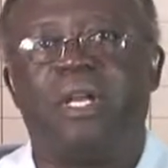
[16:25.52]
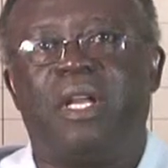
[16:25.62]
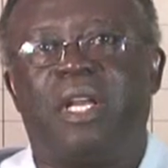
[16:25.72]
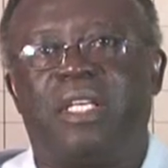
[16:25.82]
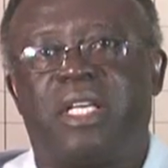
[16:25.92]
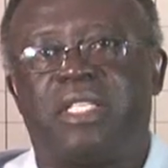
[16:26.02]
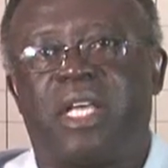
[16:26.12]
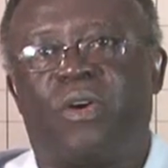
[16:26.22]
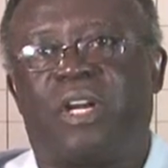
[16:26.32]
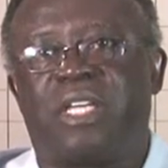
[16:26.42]
Let us
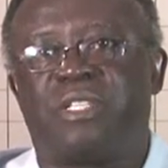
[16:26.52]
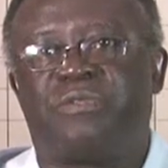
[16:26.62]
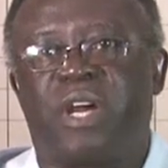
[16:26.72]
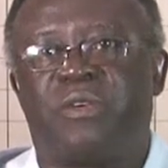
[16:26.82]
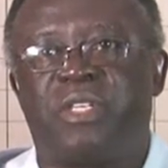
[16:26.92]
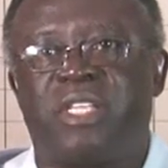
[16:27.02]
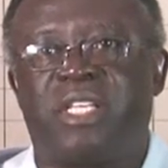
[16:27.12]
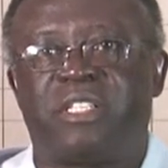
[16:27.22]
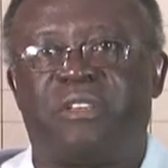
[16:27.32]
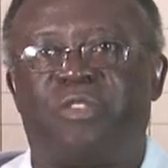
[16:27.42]
now classify
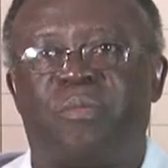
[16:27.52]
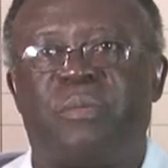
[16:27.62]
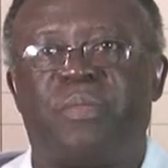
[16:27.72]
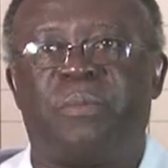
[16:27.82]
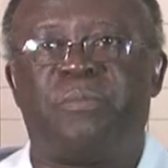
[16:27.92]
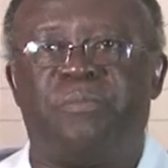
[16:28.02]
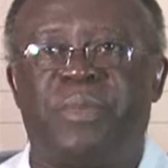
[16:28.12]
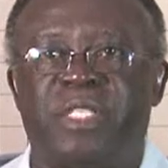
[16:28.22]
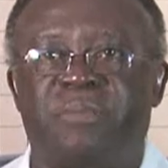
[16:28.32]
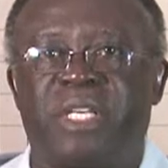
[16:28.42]
research from the
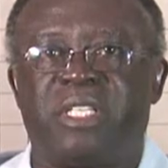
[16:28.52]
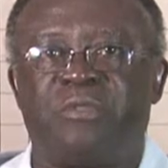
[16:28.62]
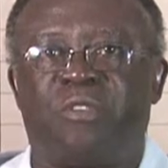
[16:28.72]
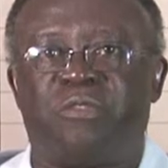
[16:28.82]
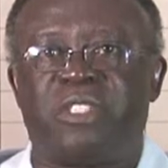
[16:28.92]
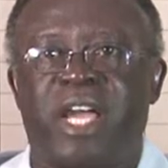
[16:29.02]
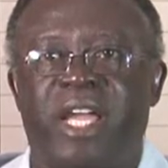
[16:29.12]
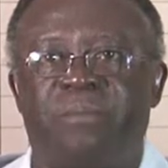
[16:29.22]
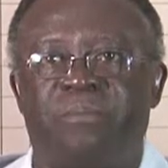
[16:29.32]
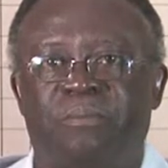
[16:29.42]
perspective of
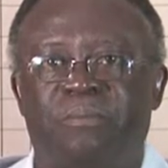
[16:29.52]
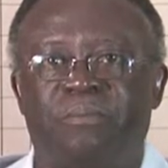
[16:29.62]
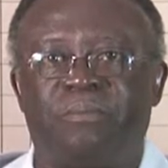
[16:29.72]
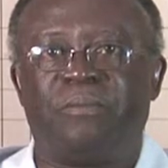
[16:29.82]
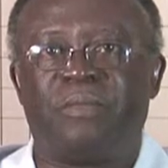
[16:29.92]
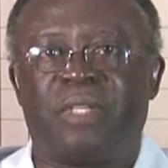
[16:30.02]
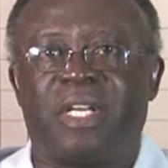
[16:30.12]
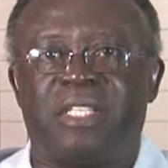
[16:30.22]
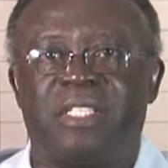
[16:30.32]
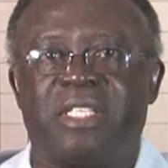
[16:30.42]
time.
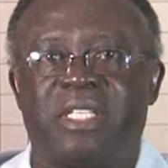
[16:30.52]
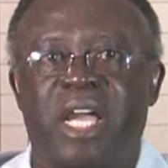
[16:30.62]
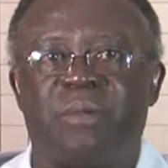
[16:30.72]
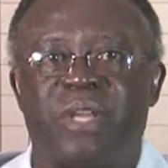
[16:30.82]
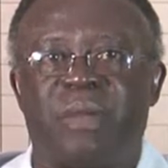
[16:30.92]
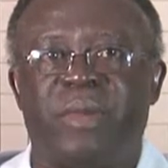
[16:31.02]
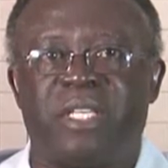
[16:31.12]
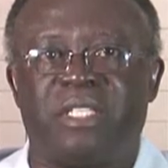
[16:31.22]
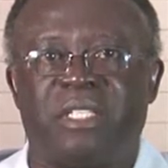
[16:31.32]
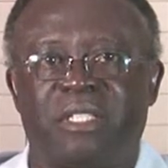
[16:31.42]
That is the time
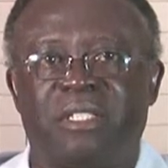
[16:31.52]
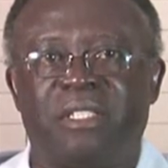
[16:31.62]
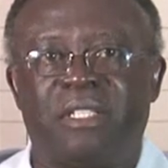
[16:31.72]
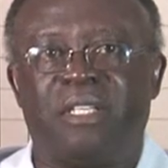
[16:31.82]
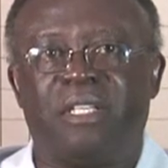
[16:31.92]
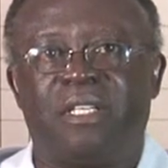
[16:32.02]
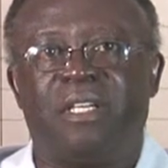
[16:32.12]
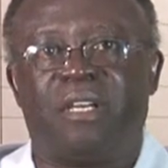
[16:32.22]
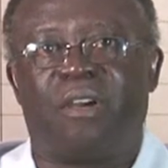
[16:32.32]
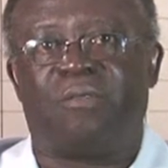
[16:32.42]
dimension
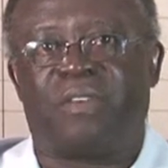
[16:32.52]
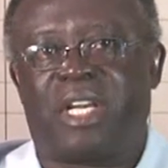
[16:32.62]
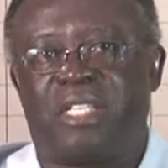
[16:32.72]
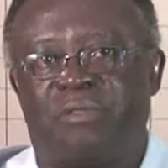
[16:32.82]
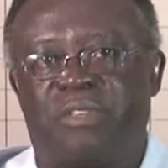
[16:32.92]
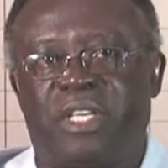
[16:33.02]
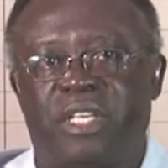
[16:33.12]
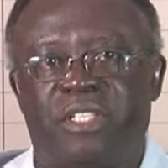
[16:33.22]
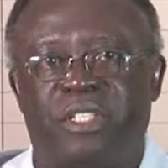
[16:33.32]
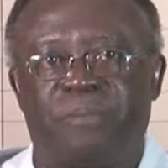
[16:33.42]
of
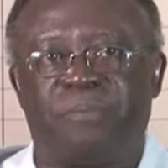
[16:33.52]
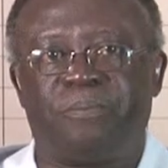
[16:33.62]
classification.